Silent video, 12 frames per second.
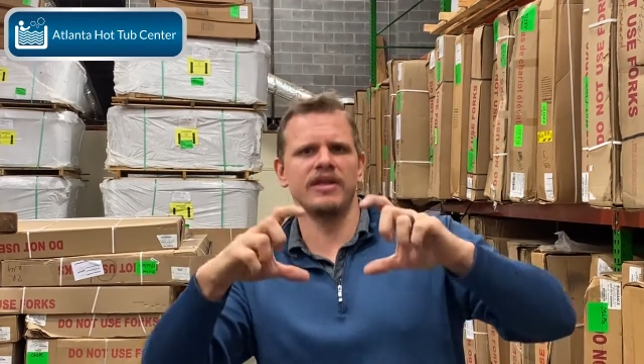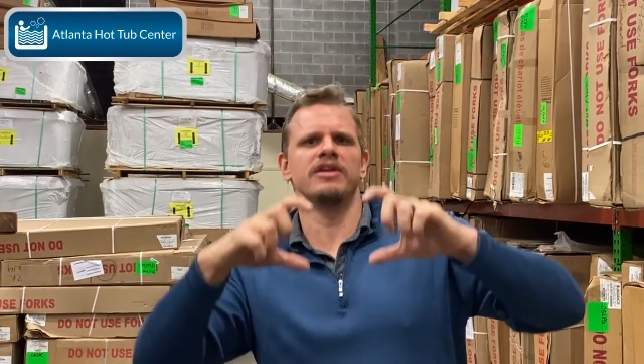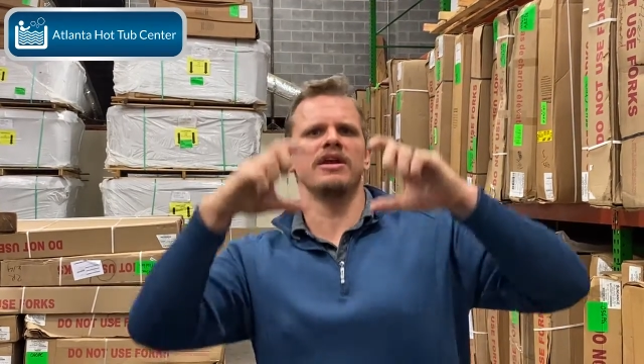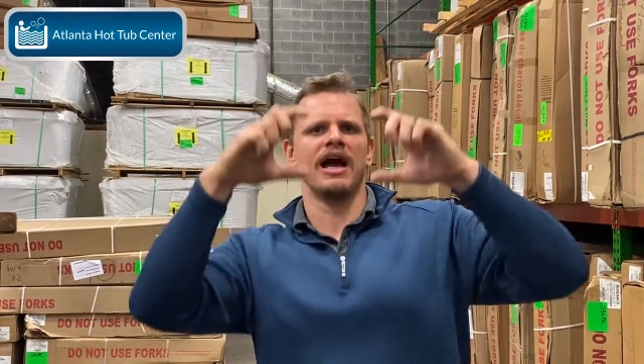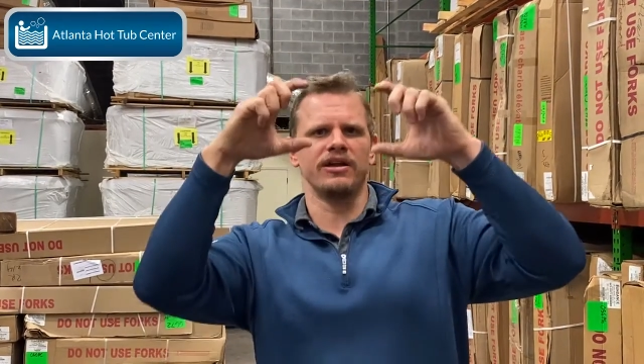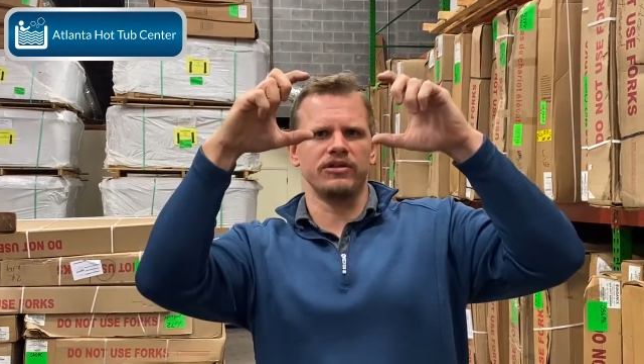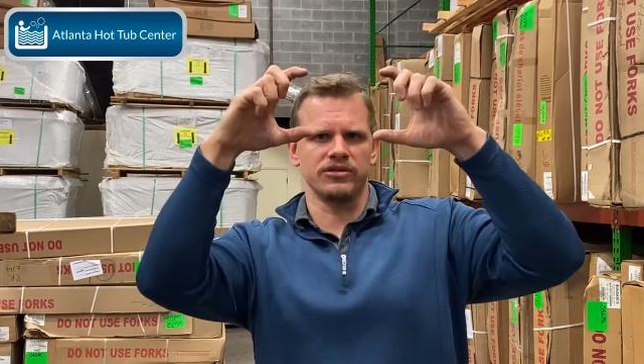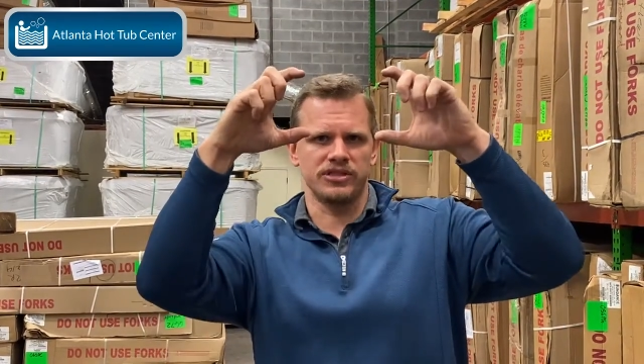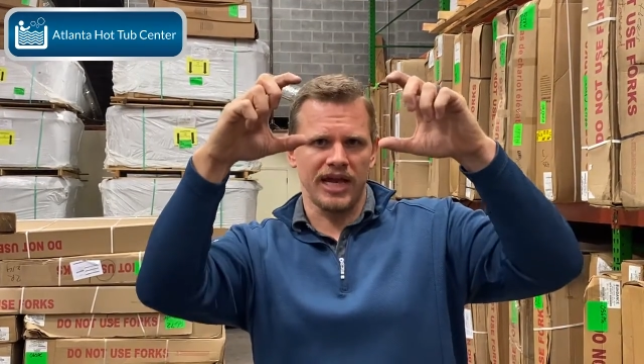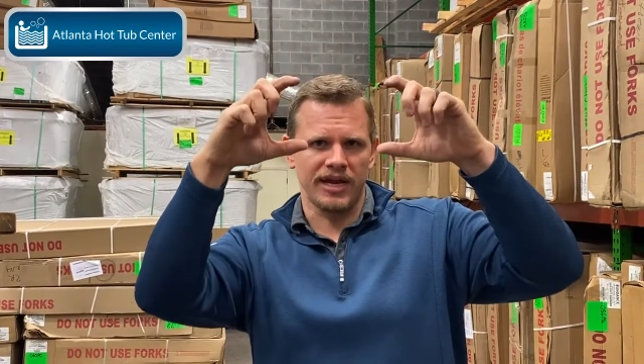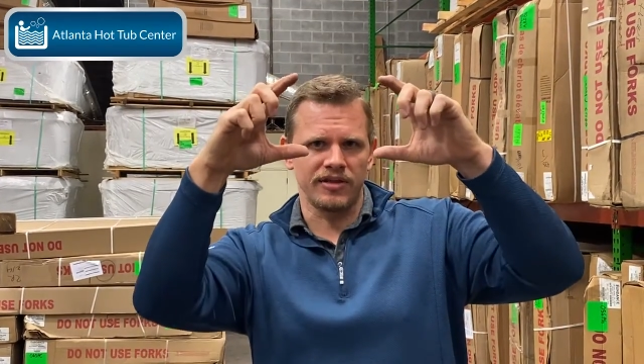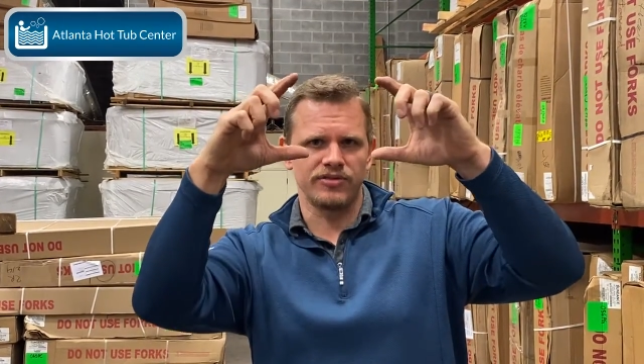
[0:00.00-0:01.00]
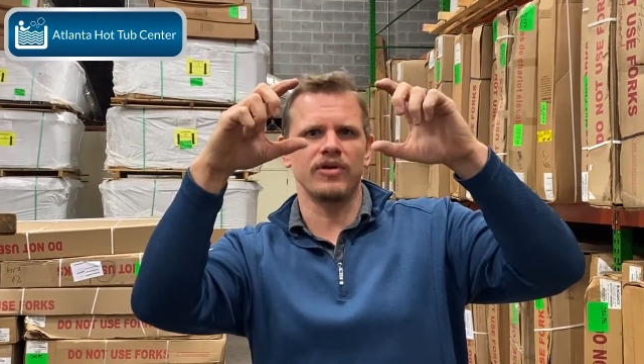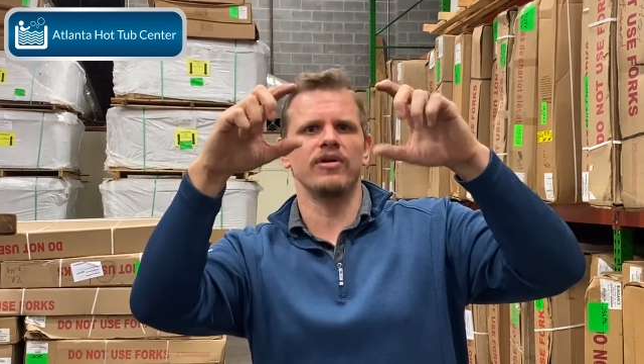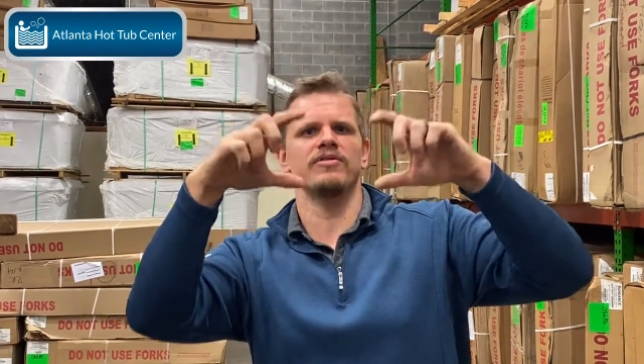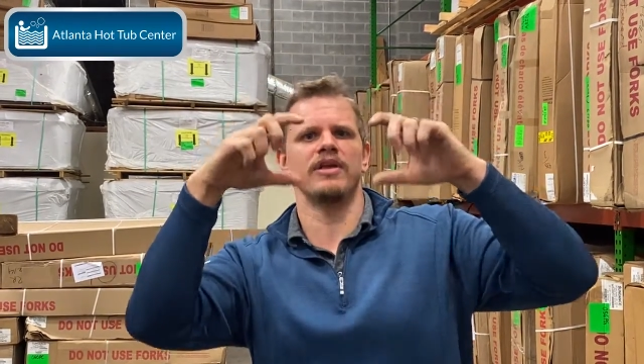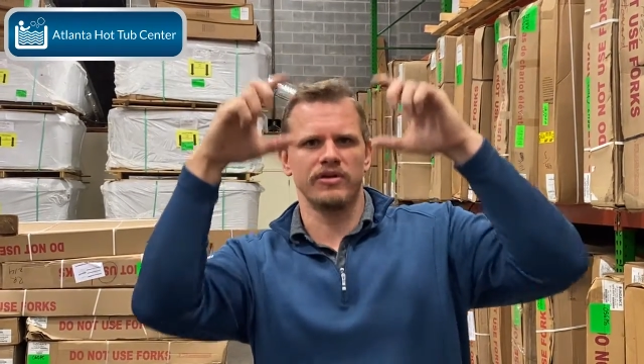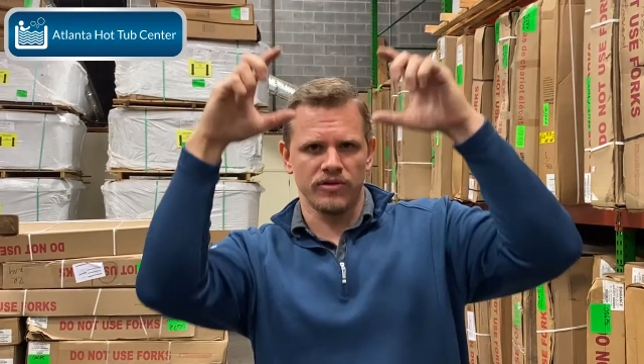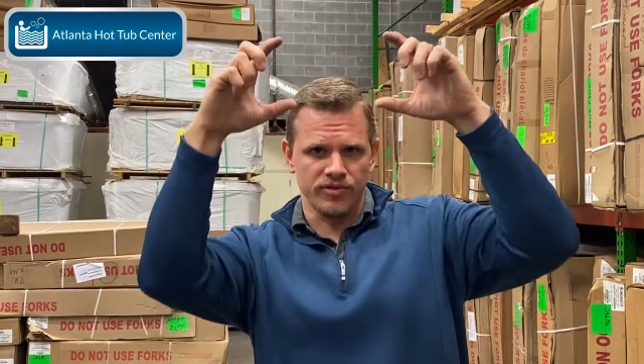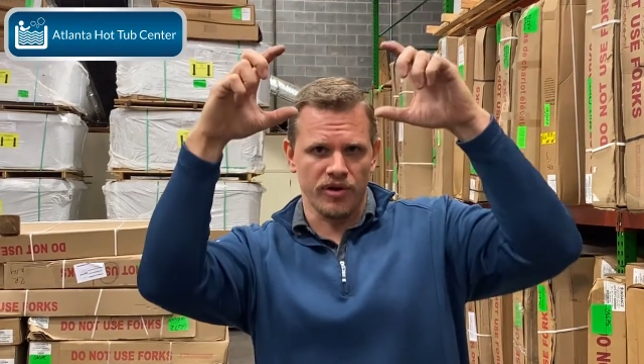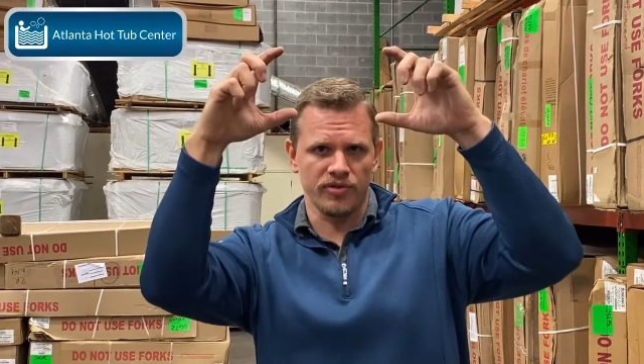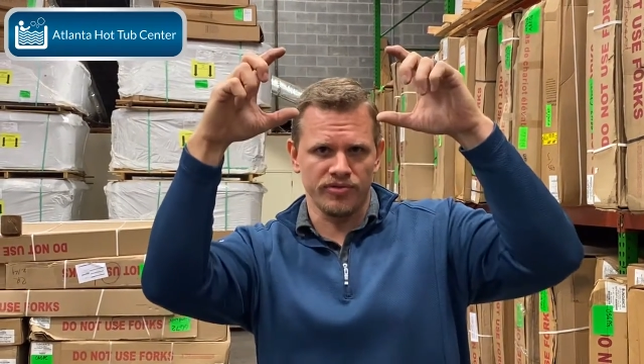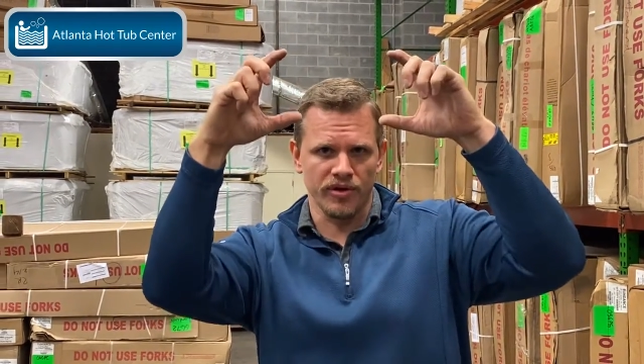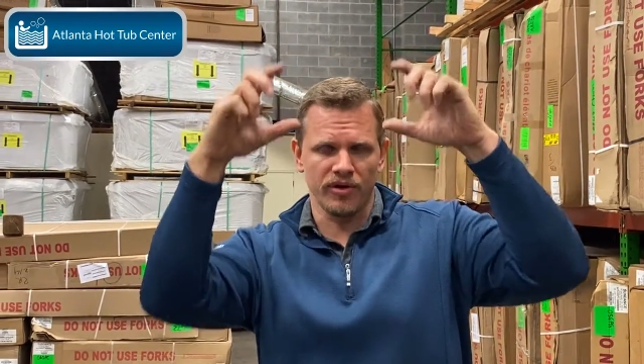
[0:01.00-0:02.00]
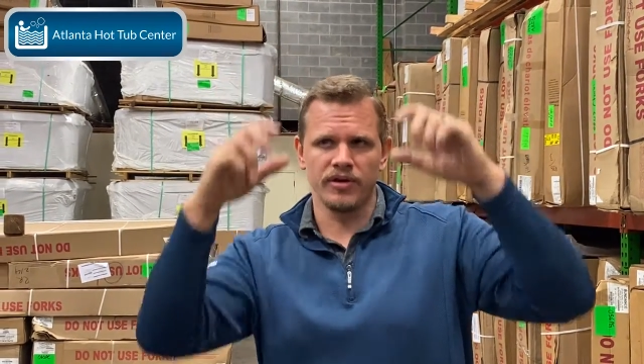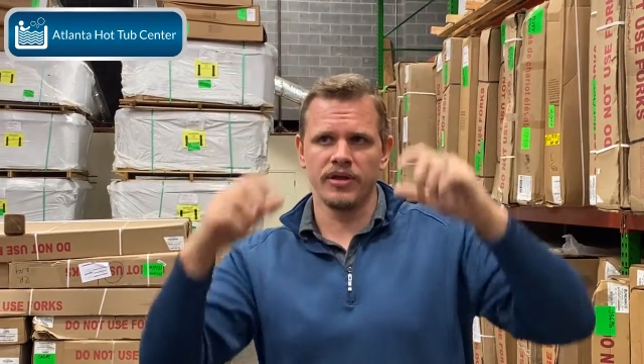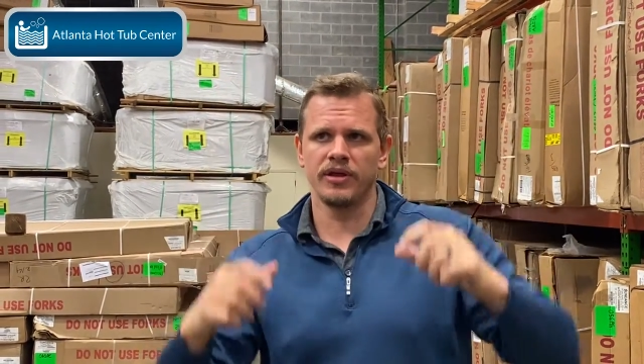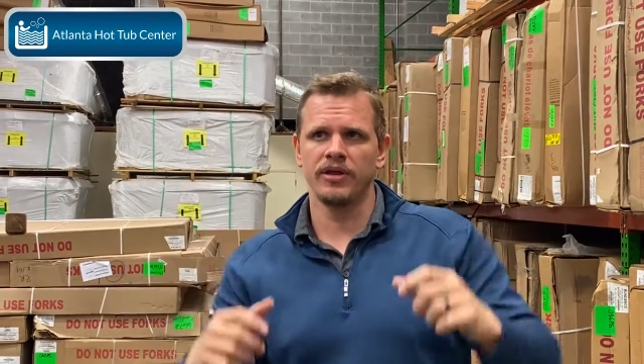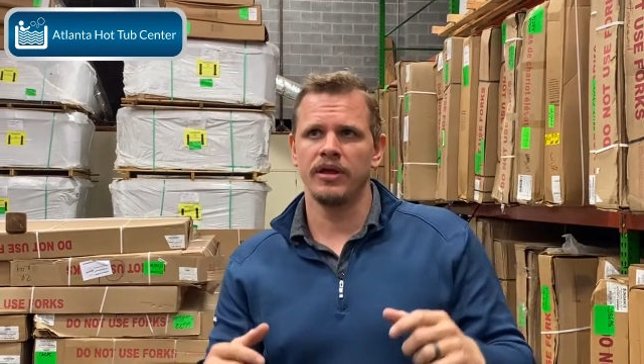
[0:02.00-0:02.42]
then you got your second third, then your third third.